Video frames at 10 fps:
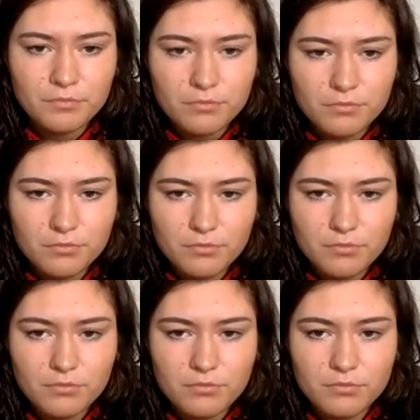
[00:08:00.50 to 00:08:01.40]

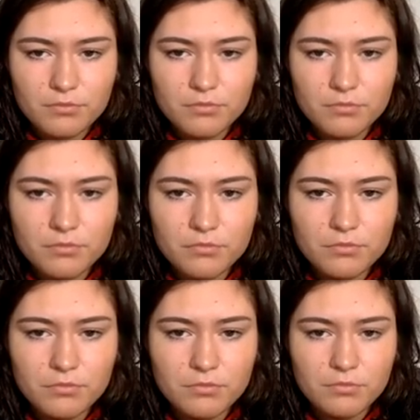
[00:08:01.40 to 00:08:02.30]

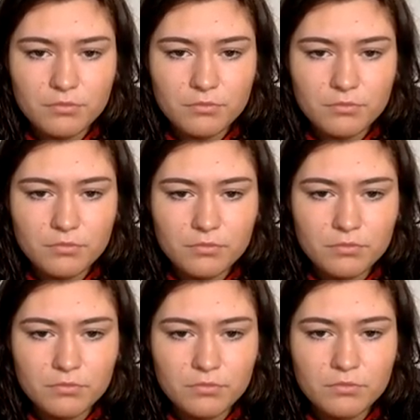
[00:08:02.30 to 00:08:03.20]

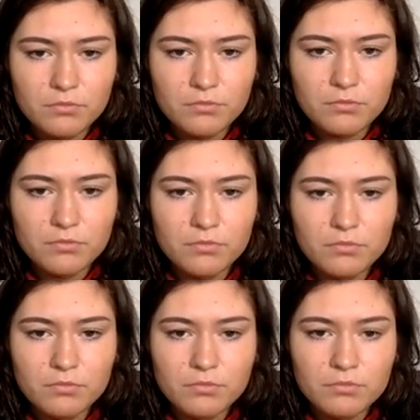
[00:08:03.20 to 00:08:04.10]

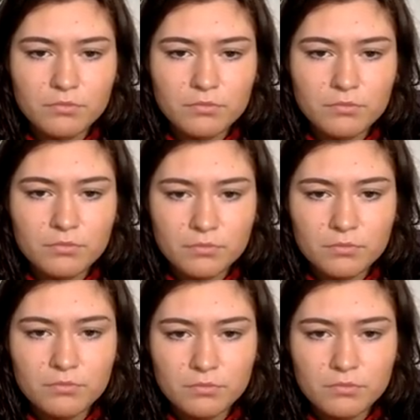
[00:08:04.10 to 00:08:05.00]

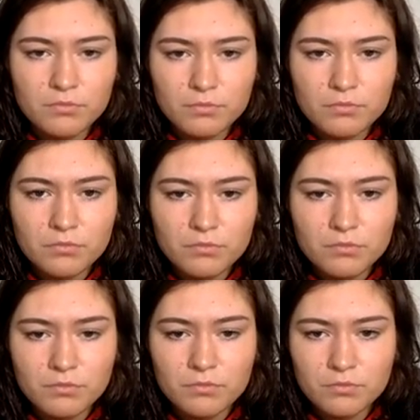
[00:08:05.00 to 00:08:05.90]

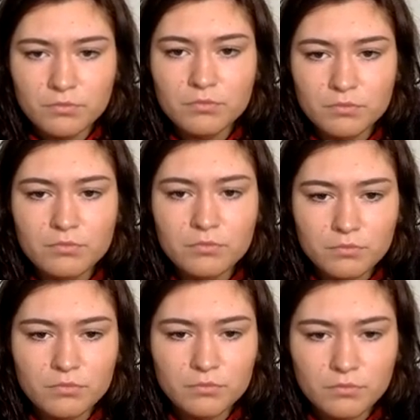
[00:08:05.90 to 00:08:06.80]

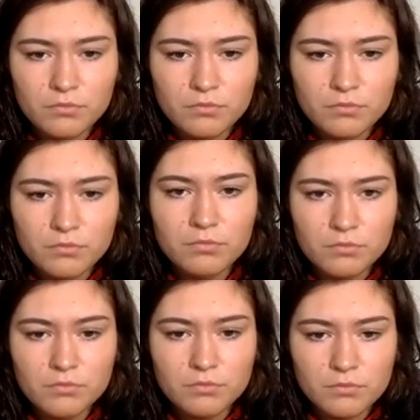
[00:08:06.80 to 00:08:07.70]

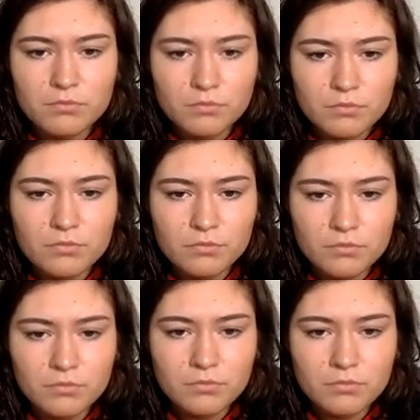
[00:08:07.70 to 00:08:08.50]
[no speech]